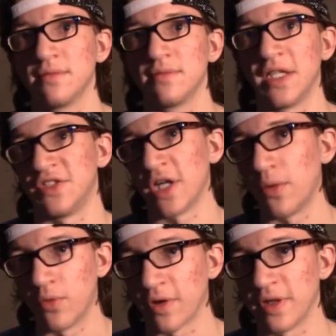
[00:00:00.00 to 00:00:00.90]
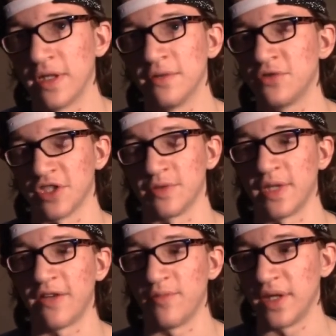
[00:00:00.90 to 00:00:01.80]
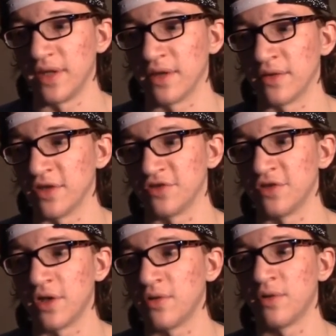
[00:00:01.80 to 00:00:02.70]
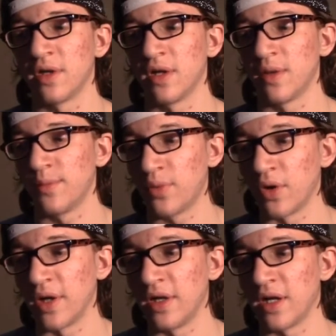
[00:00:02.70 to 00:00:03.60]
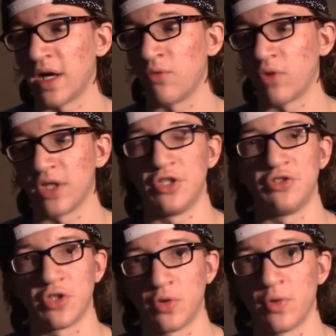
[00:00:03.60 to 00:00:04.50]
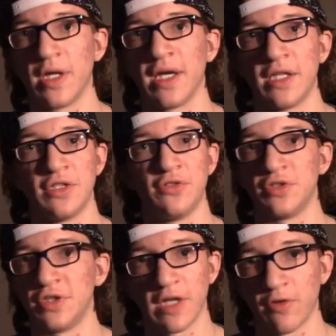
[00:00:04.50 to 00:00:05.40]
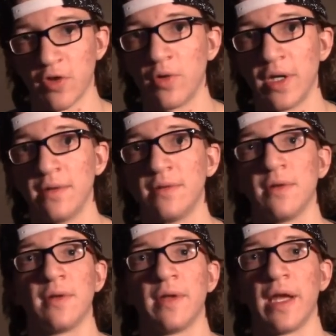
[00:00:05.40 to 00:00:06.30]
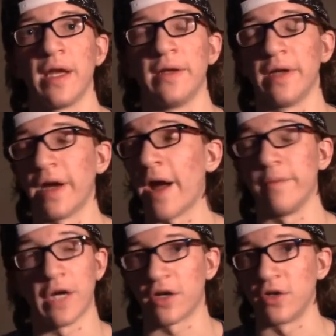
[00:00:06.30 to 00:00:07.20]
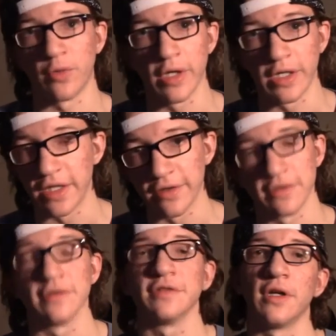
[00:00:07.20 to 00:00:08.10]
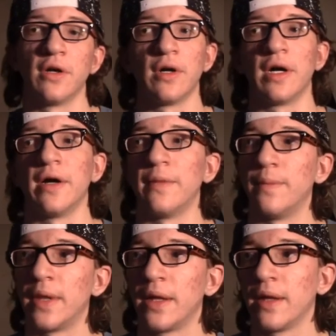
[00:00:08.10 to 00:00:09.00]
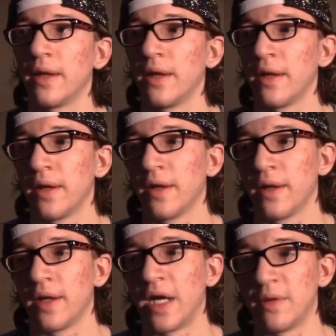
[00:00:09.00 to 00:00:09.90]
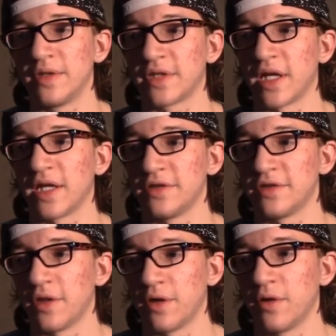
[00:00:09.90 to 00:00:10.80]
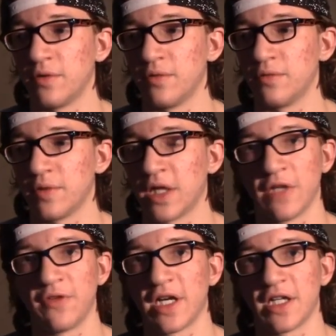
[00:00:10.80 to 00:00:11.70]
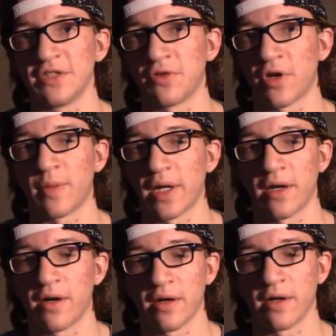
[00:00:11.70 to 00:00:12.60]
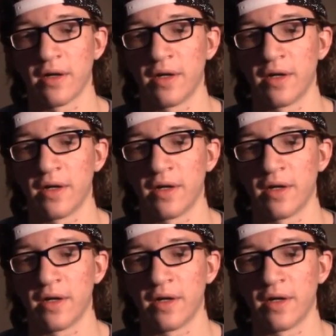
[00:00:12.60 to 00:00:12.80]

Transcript: It's not worth it. Trust me, I've been there. There's no point on why you should quit, and you should never quit and I'm not going to quit either. So, um, anyways, guys, so I love you guys with all my heart.